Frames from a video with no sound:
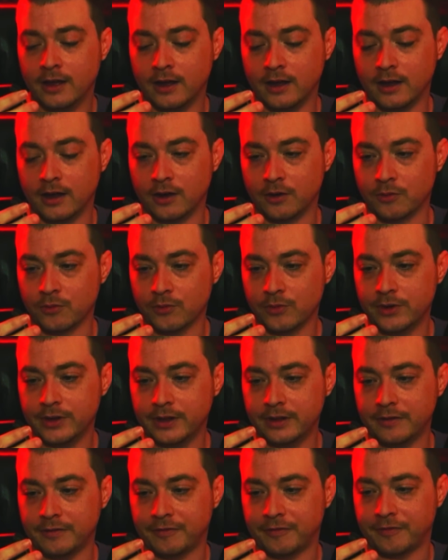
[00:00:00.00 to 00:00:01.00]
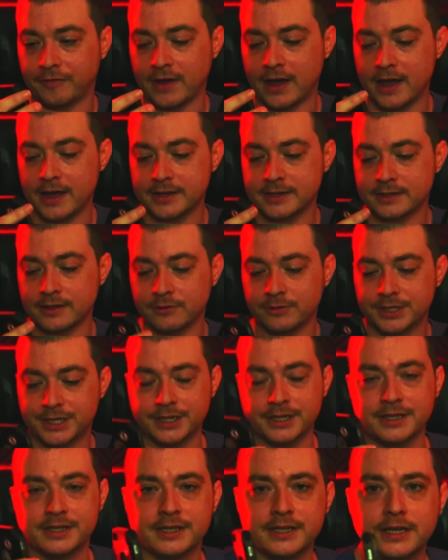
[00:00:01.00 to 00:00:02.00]
really fast. I want
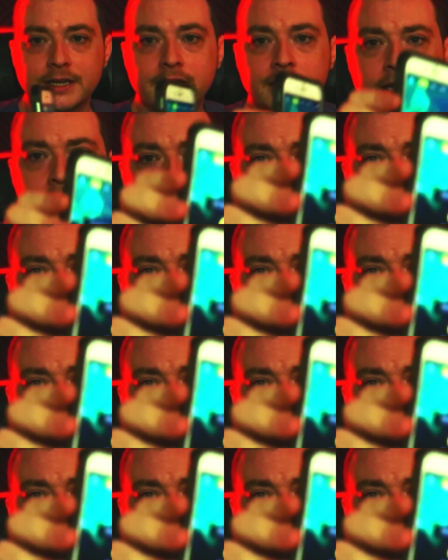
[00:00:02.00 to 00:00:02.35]
you to see.